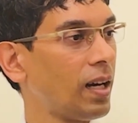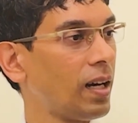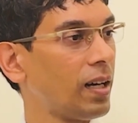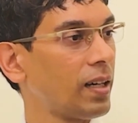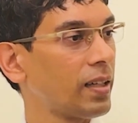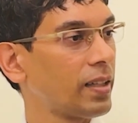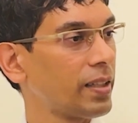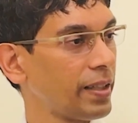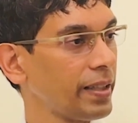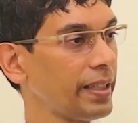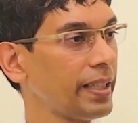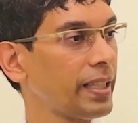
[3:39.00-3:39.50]

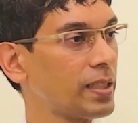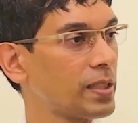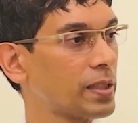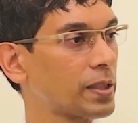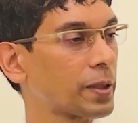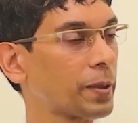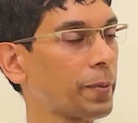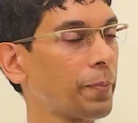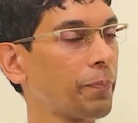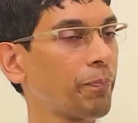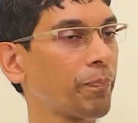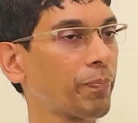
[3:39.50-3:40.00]

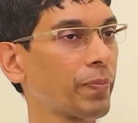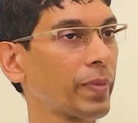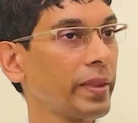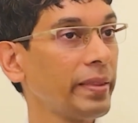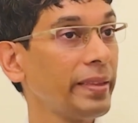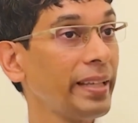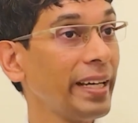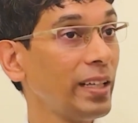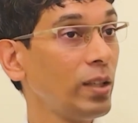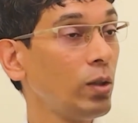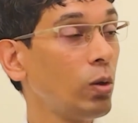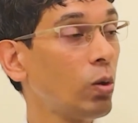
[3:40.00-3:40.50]
careers.
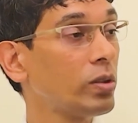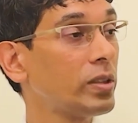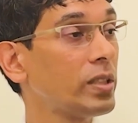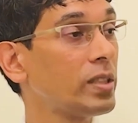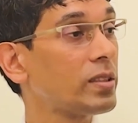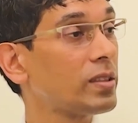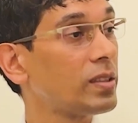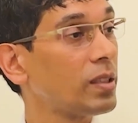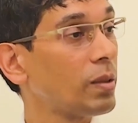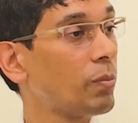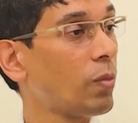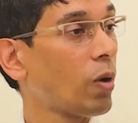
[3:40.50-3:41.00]
They know this,
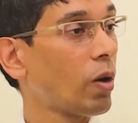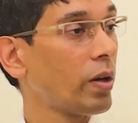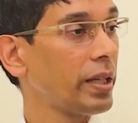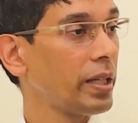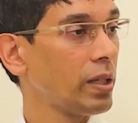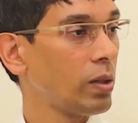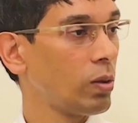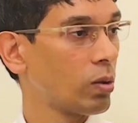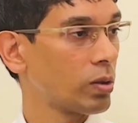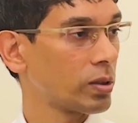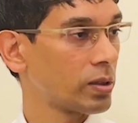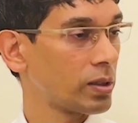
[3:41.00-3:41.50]
their body
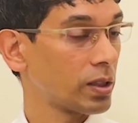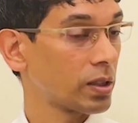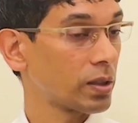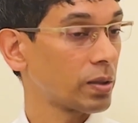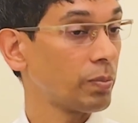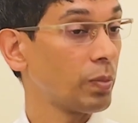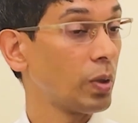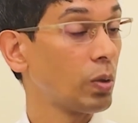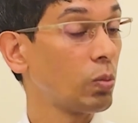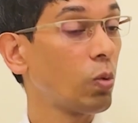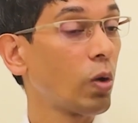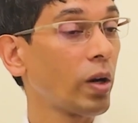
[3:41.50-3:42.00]
knows this.
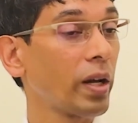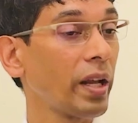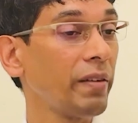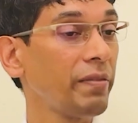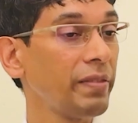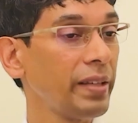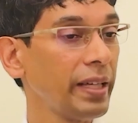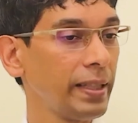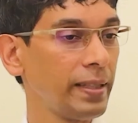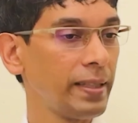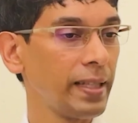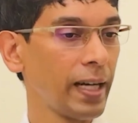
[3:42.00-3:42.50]
But what have
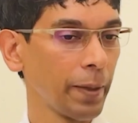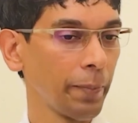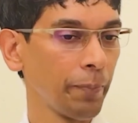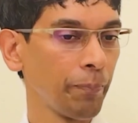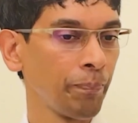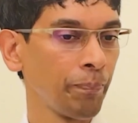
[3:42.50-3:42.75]
they done?